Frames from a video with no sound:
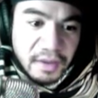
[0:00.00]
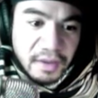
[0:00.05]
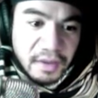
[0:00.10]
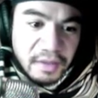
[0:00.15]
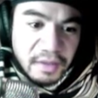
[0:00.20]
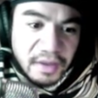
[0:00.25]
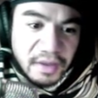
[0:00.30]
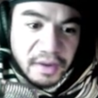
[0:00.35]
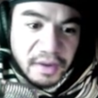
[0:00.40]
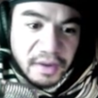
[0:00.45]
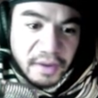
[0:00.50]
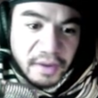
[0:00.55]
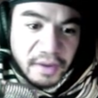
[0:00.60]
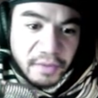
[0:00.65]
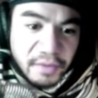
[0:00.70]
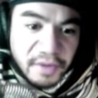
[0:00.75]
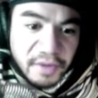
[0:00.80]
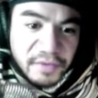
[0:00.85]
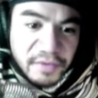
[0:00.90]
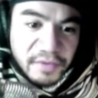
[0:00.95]
that not
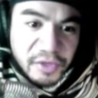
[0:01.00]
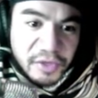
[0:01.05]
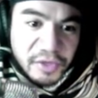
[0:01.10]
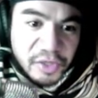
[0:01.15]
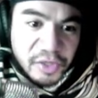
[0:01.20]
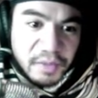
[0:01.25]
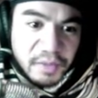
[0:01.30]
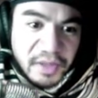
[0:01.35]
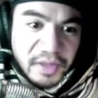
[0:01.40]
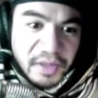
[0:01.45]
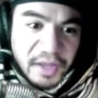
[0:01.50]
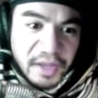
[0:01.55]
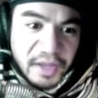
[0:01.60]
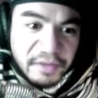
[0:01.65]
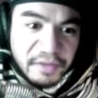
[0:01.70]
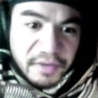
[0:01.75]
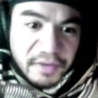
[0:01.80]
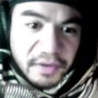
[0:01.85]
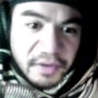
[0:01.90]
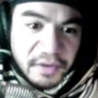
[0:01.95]
one of you should be
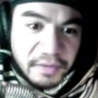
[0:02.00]
left.